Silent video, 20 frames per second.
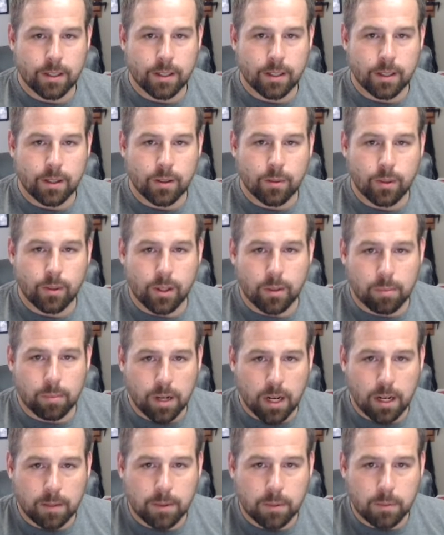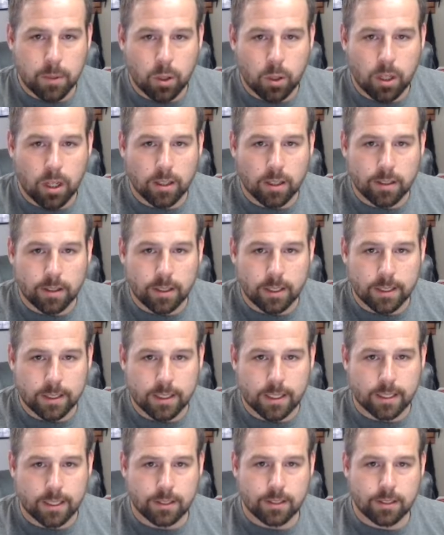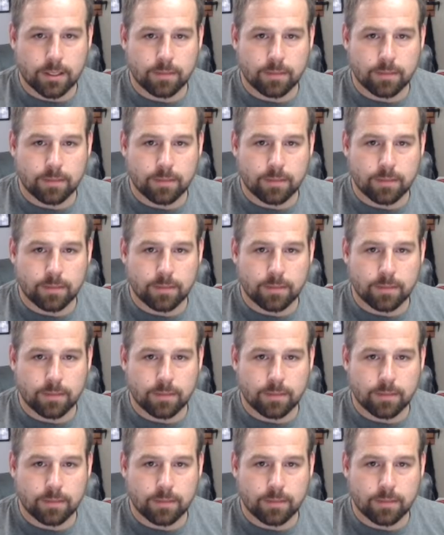when the problem no longer exists?